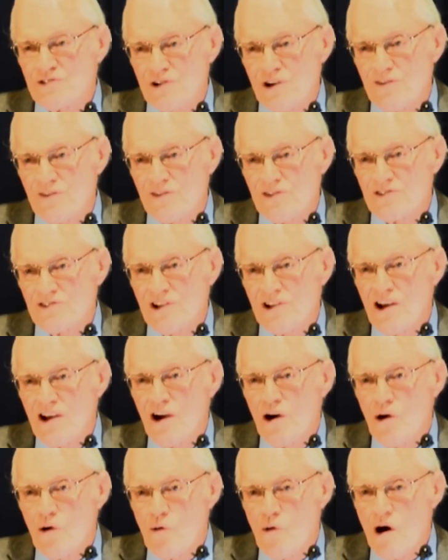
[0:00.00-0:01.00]
Service.
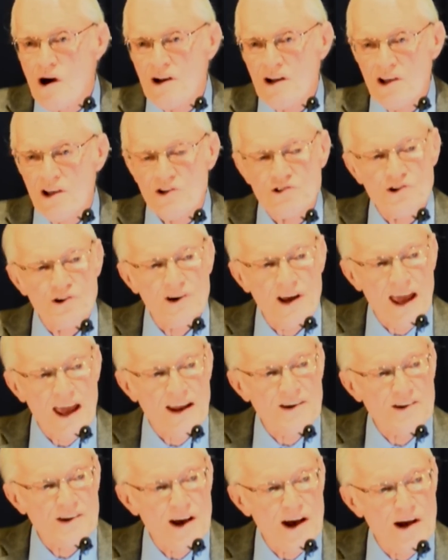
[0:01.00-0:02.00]
What is your
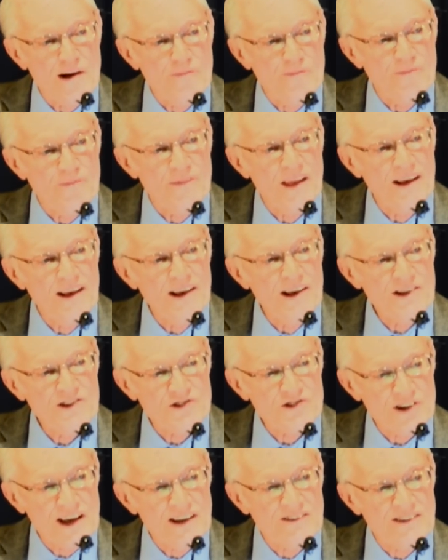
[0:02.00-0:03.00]
income?
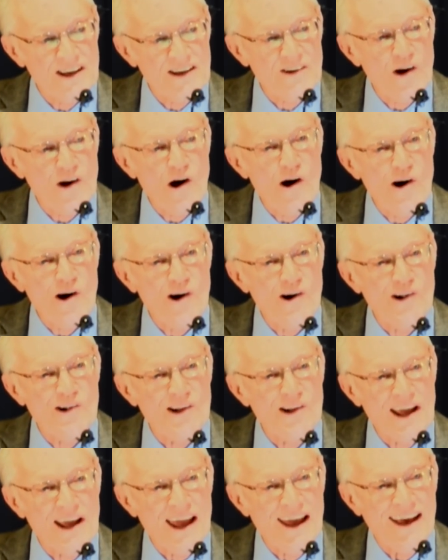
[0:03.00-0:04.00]
Send it
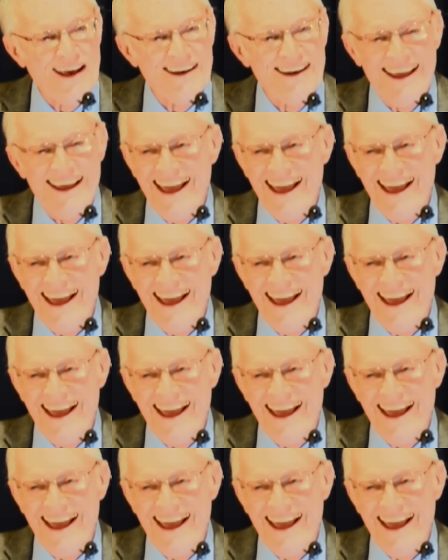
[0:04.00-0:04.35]
all in.